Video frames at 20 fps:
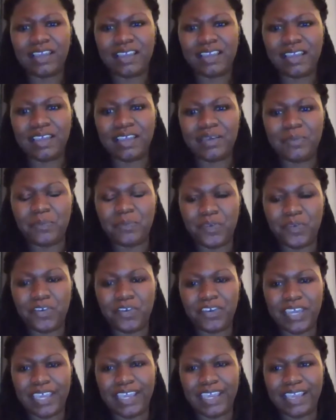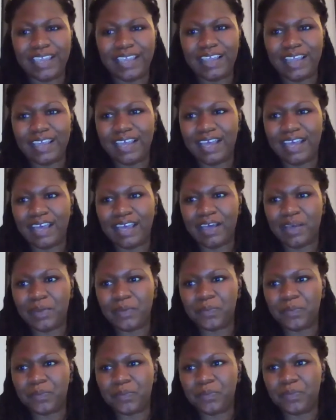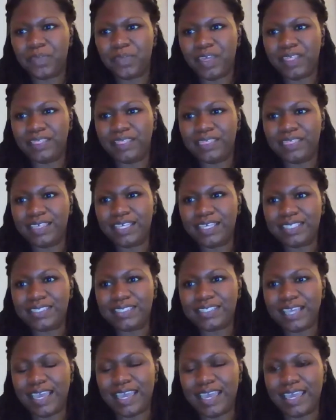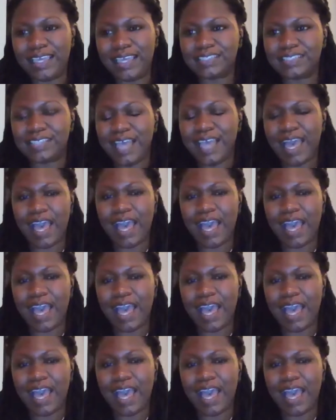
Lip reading: Good morning. This is